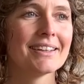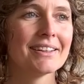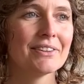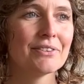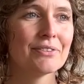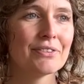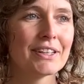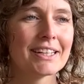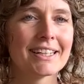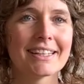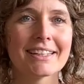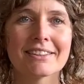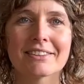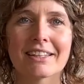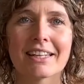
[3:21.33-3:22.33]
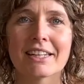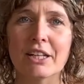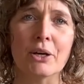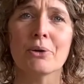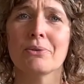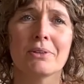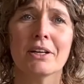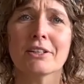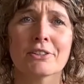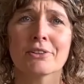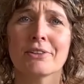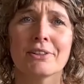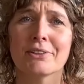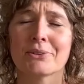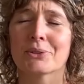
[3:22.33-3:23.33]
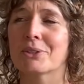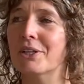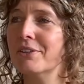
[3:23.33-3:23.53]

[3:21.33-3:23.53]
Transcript: feeling said no, not too loose.